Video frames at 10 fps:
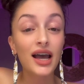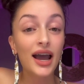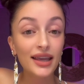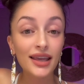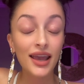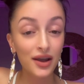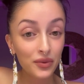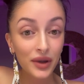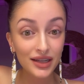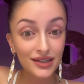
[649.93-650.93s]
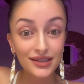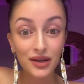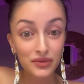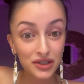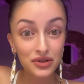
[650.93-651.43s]
I can't wait to see
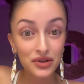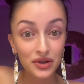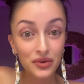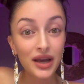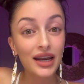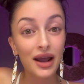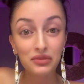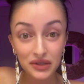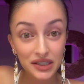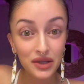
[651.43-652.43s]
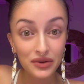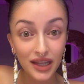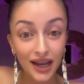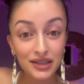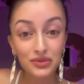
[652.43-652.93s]
what you do, and I will see you in the
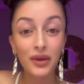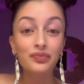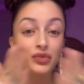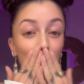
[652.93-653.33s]
next one.